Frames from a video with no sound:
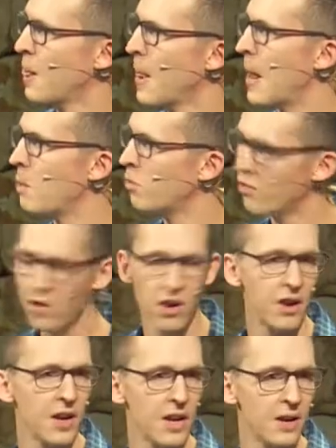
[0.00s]
and
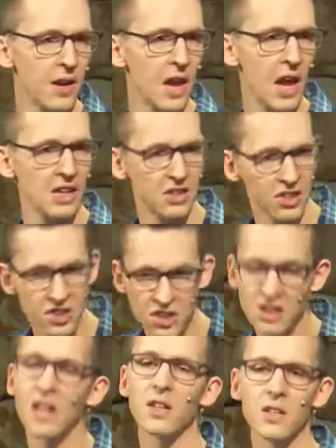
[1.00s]
reverted and, and just
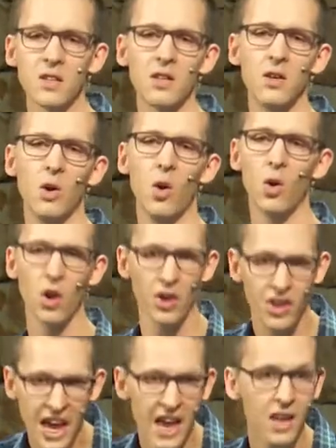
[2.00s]
sulked or
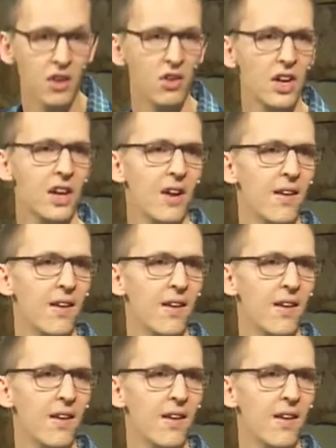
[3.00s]
gotten angry?